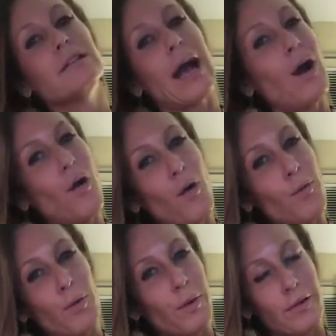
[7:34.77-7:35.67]

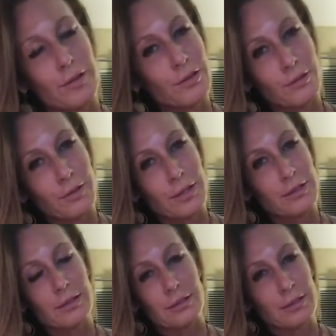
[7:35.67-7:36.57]
home or wherever you do
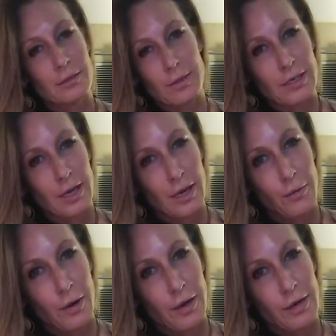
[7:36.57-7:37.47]
this, and this can be done
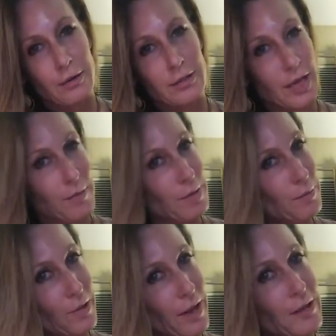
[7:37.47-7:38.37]
anywhere, anytime, any
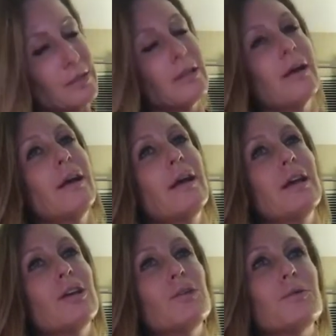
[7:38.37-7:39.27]
place,
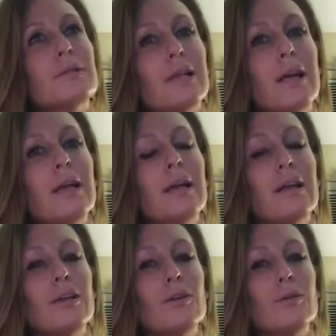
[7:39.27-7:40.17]
you sit
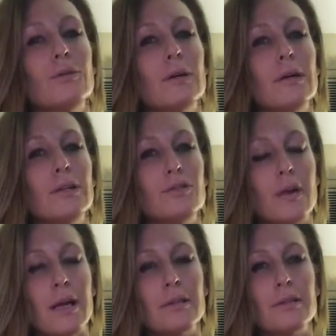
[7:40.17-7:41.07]
and you
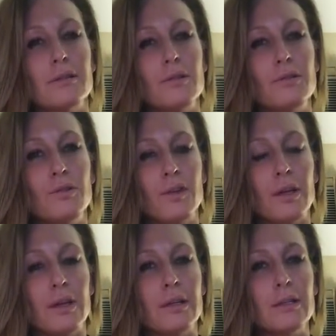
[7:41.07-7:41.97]
address those
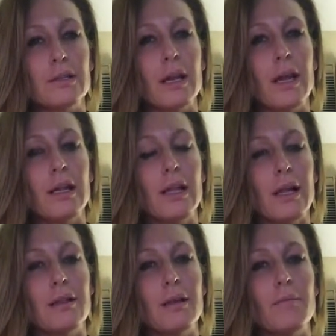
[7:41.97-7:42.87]
feelings and
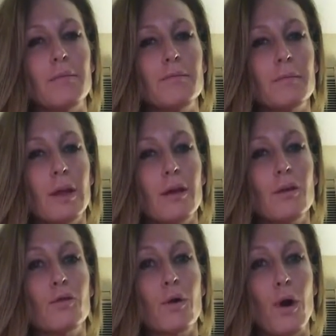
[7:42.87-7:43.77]
let them
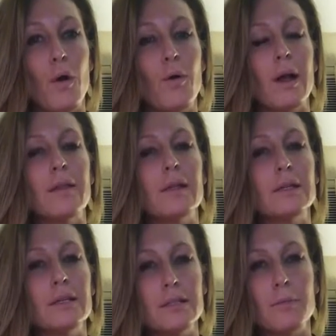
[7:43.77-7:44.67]
grow and then
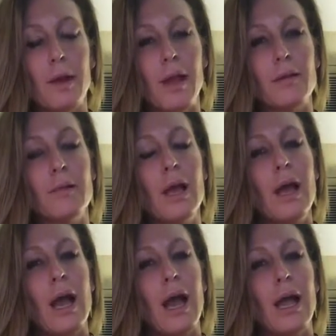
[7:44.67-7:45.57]
dissipate
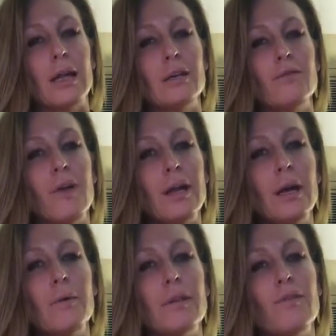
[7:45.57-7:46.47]
and find
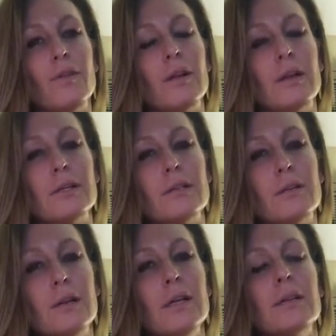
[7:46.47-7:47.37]
out what the feeling is
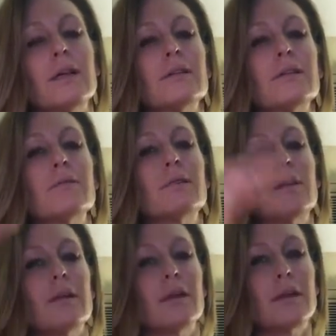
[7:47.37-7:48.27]
underneath it. So
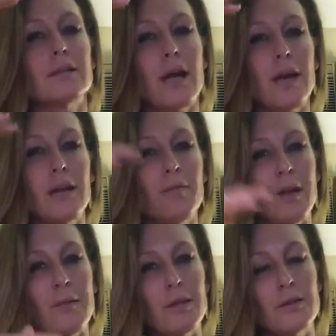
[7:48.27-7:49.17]
underneath the anxiety,
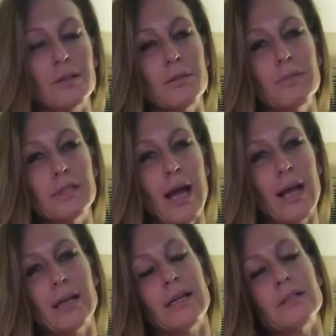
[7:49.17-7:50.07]
maybe there's some
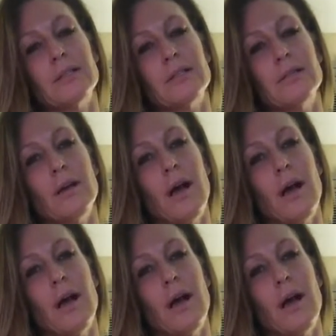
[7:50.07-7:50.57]
sadness.